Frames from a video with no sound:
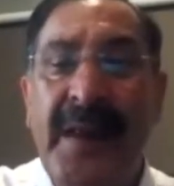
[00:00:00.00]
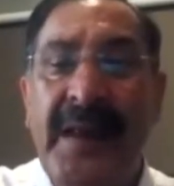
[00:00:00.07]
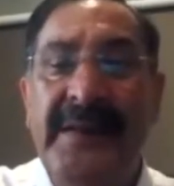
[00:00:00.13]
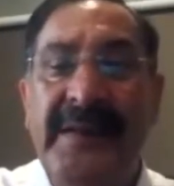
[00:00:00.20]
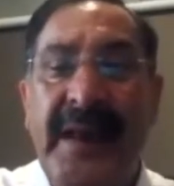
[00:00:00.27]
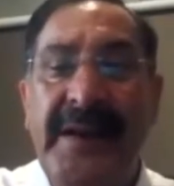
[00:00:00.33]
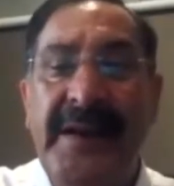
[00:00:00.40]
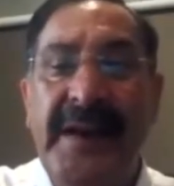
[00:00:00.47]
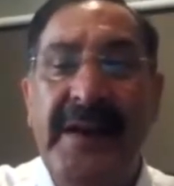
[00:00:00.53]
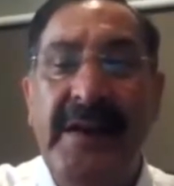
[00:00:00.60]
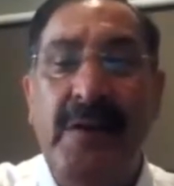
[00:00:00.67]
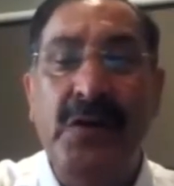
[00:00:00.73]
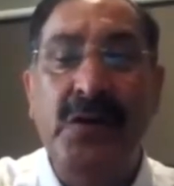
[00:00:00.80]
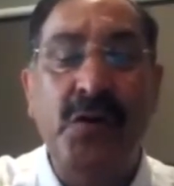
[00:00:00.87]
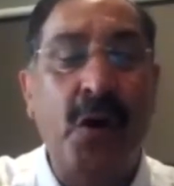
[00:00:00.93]
his LDL
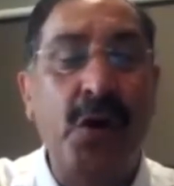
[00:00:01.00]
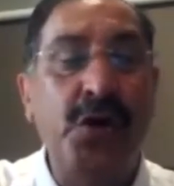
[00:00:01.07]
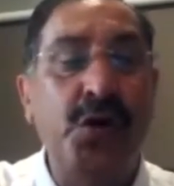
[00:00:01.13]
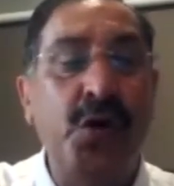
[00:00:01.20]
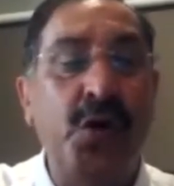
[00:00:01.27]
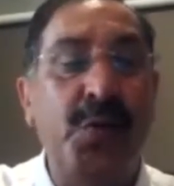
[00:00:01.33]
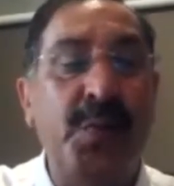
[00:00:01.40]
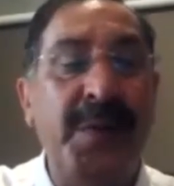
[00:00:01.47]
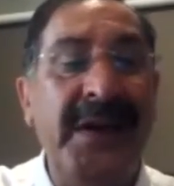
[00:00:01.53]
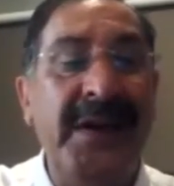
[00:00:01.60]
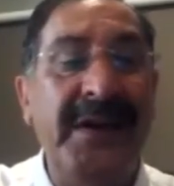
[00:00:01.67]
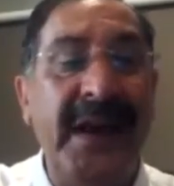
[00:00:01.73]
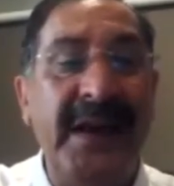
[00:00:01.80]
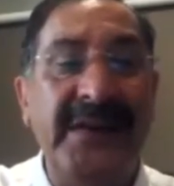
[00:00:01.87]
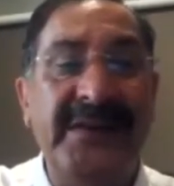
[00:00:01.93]
cholesterol should
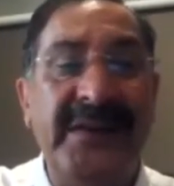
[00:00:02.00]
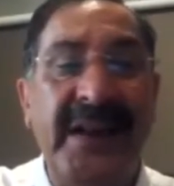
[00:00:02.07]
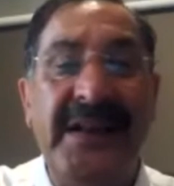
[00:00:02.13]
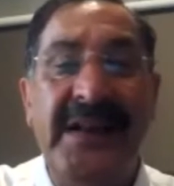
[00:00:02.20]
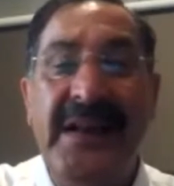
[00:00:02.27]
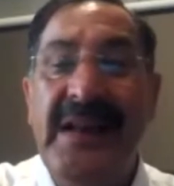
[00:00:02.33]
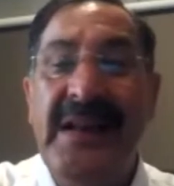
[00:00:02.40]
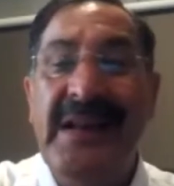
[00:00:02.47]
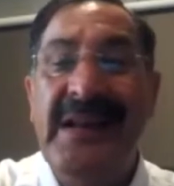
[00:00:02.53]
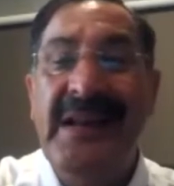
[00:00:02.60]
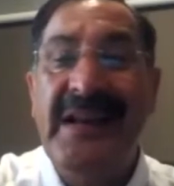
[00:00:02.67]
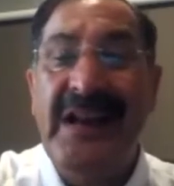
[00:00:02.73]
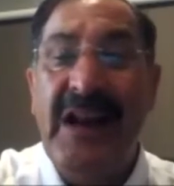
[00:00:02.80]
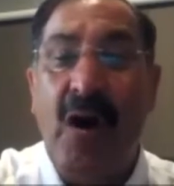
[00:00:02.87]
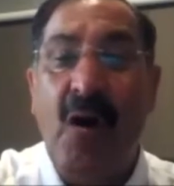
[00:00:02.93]
be less than
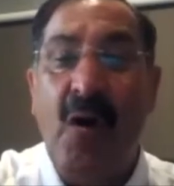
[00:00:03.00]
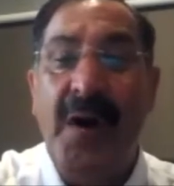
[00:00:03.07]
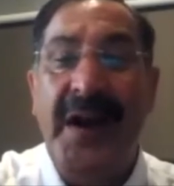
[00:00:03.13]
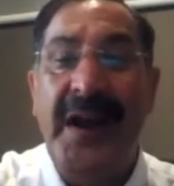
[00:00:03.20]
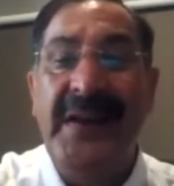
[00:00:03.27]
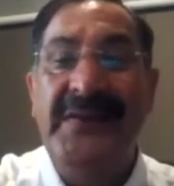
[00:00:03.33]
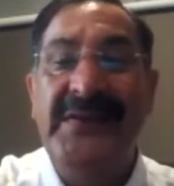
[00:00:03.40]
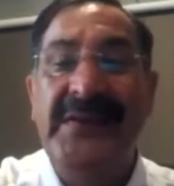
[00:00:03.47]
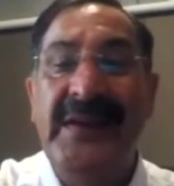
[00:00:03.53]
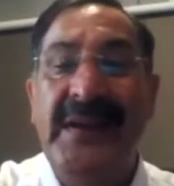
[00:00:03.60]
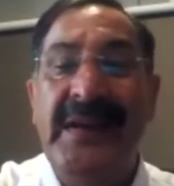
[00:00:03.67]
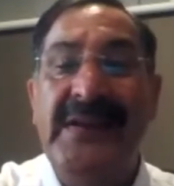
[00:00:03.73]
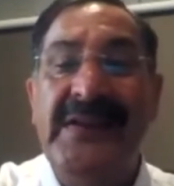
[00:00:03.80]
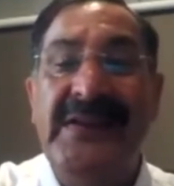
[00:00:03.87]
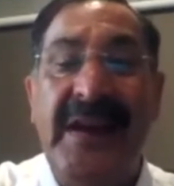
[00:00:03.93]
nowadays
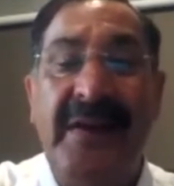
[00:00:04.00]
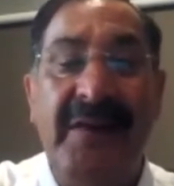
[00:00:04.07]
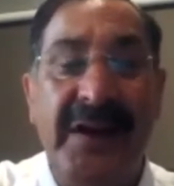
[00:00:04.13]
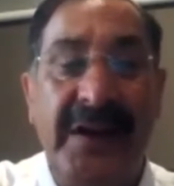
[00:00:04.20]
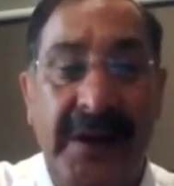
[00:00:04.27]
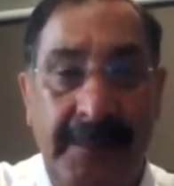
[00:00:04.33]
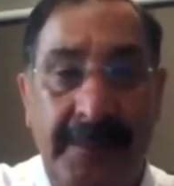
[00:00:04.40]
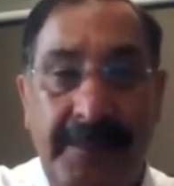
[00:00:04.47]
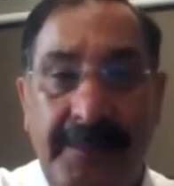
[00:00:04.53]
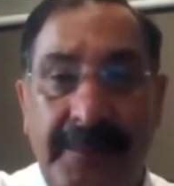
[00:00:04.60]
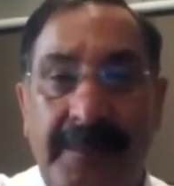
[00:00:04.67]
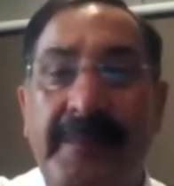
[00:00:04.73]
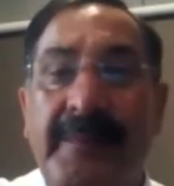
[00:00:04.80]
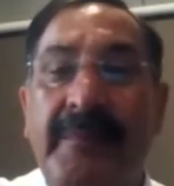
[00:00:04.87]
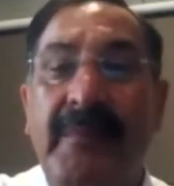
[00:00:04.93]
70.
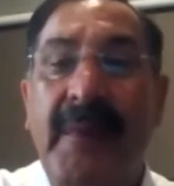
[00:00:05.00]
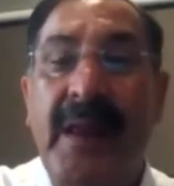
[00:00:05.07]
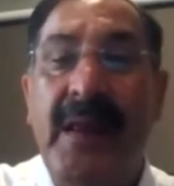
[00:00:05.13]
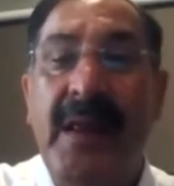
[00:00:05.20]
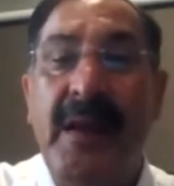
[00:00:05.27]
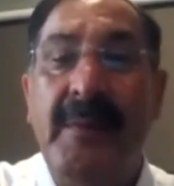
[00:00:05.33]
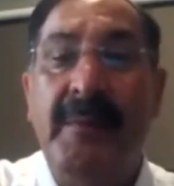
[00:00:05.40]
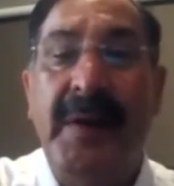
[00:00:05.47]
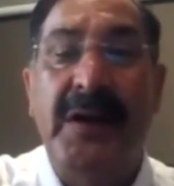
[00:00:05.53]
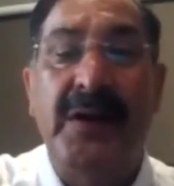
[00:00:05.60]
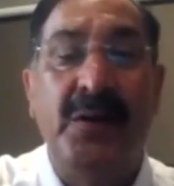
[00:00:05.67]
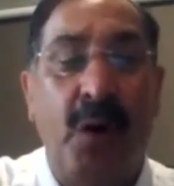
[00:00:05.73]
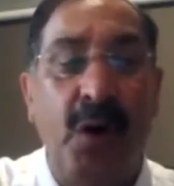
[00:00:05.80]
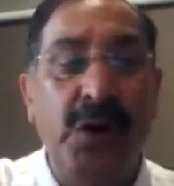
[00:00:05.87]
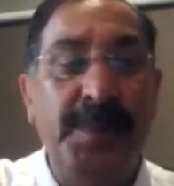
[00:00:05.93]
But
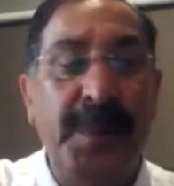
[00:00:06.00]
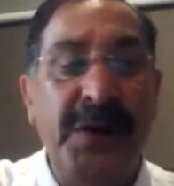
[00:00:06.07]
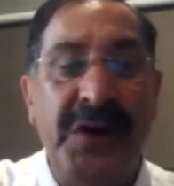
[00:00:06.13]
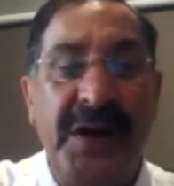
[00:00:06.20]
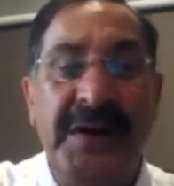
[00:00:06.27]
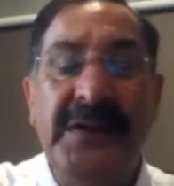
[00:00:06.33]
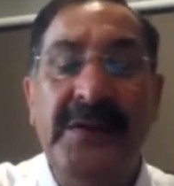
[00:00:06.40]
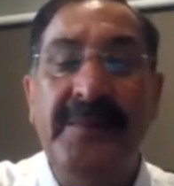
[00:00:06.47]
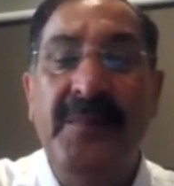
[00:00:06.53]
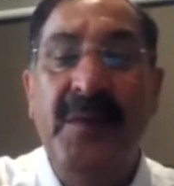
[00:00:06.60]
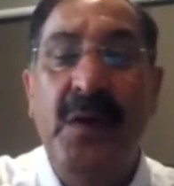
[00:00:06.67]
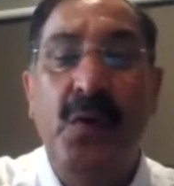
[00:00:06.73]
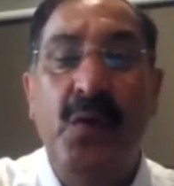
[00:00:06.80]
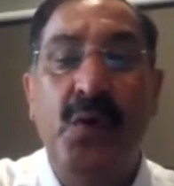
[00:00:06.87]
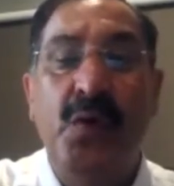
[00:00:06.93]
those patients
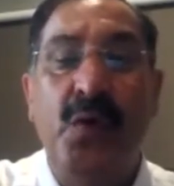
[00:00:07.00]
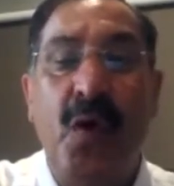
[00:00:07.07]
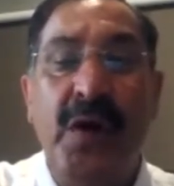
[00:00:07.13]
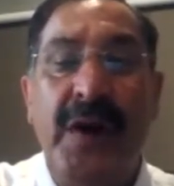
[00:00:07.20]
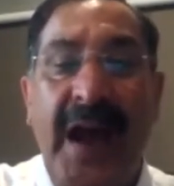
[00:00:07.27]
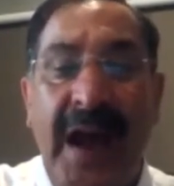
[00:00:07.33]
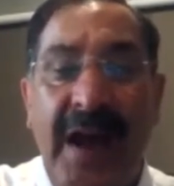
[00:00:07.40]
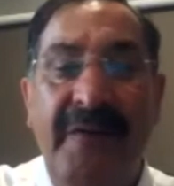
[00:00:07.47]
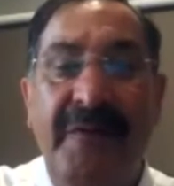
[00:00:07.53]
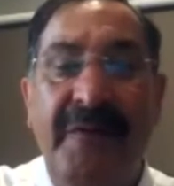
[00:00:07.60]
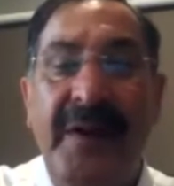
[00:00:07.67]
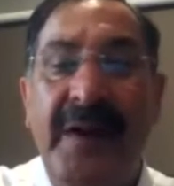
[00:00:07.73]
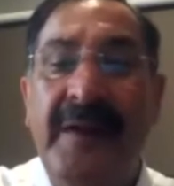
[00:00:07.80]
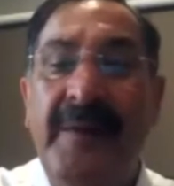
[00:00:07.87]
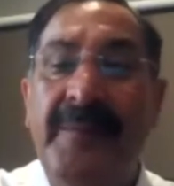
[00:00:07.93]
who don't
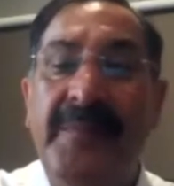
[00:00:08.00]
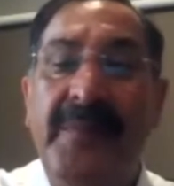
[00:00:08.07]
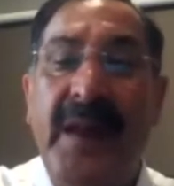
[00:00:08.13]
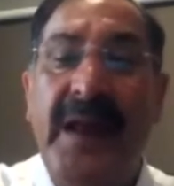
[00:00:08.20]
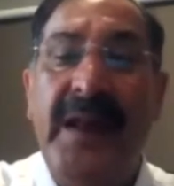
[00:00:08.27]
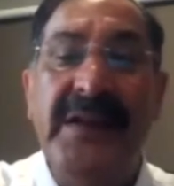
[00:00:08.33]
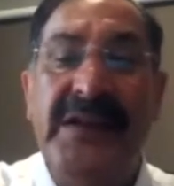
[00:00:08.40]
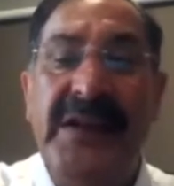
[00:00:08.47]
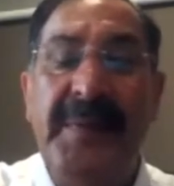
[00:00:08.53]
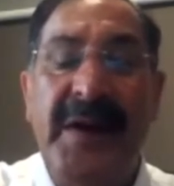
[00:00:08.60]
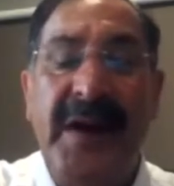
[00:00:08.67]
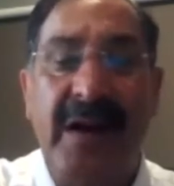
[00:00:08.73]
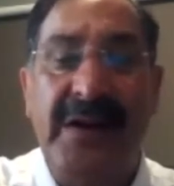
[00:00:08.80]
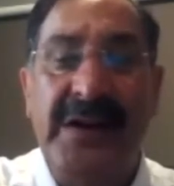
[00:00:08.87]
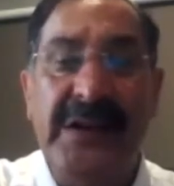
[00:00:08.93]
have an
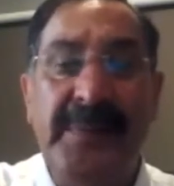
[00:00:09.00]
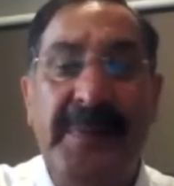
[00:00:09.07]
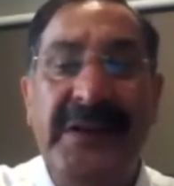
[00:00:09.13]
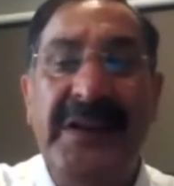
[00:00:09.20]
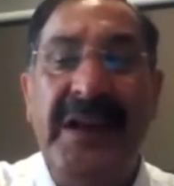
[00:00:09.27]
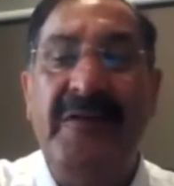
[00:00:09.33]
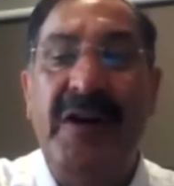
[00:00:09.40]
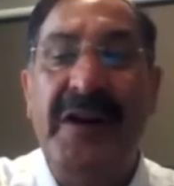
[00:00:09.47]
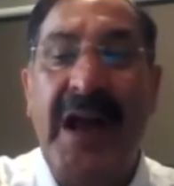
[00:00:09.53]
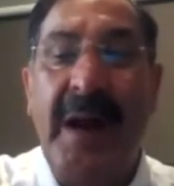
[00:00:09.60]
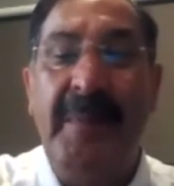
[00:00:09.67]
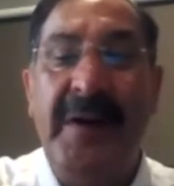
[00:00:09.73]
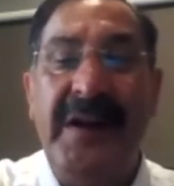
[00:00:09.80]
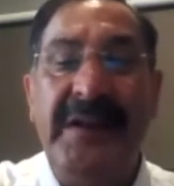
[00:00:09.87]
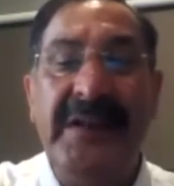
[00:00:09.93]
ischemic heart disease, but they have got
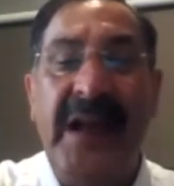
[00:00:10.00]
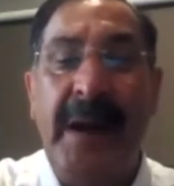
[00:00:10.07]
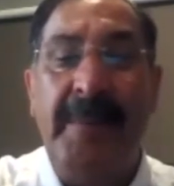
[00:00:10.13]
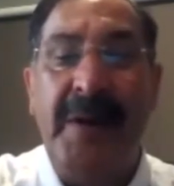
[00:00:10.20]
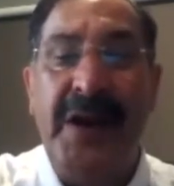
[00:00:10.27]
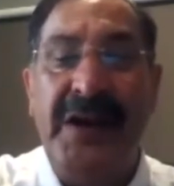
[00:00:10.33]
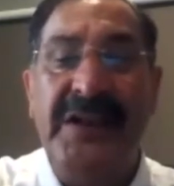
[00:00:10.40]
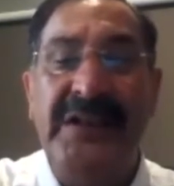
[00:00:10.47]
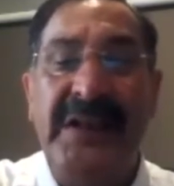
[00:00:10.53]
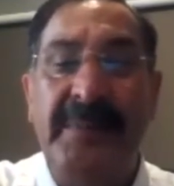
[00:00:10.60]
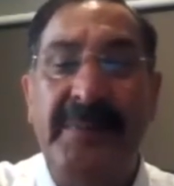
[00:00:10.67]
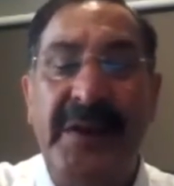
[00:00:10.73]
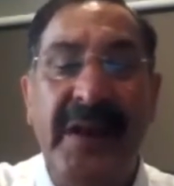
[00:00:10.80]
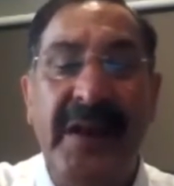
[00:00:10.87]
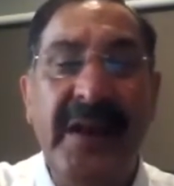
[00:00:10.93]
diabetes, hypertension,
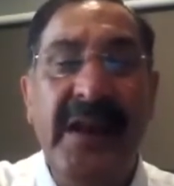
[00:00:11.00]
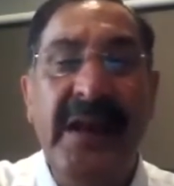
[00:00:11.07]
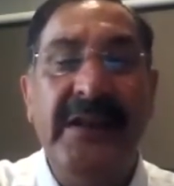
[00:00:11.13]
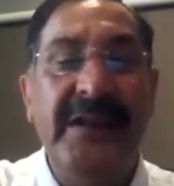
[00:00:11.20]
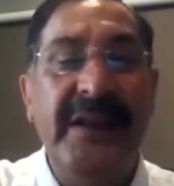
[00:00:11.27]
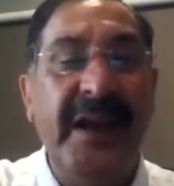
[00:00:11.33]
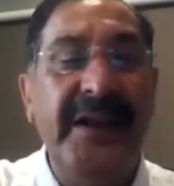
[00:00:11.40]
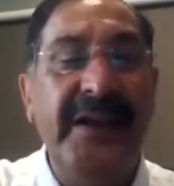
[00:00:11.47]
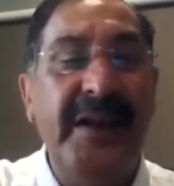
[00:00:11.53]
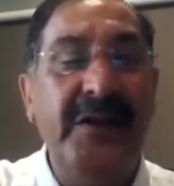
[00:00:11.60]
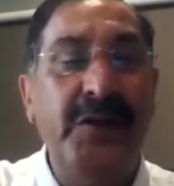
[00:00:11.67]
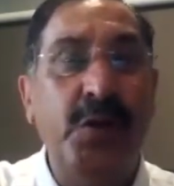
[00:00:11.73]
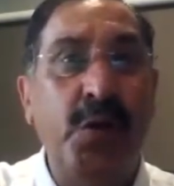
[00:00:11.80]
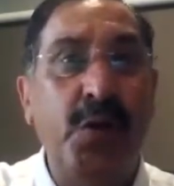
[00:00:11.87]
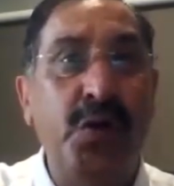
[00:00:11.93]
something, the LDL
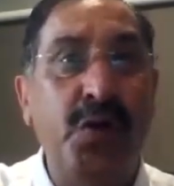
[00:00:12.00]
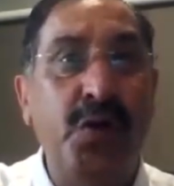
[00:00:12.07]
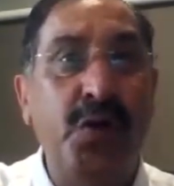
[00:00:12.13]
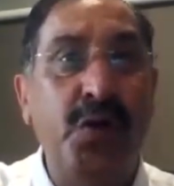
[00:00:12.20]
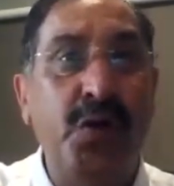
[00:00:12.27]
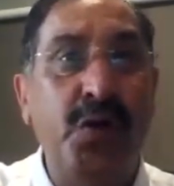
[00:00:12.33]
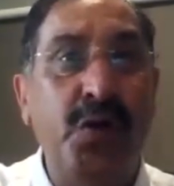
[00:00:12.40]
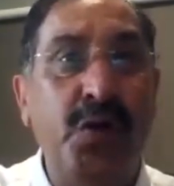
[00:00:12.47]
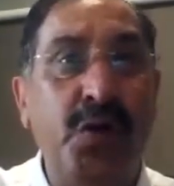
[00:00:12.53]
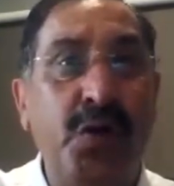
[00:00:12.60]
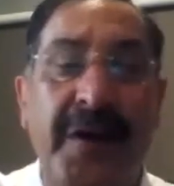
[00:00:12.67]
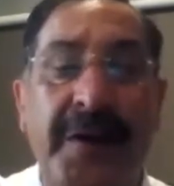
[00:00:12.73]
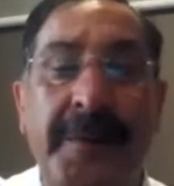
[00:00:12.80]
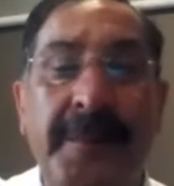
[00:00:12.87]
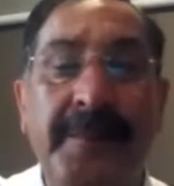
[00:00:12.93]
should not be more than
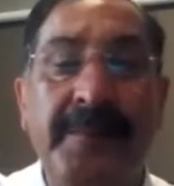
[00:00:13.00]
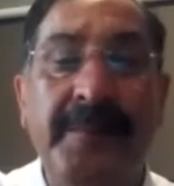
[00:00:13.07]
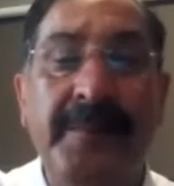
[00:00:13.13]
100.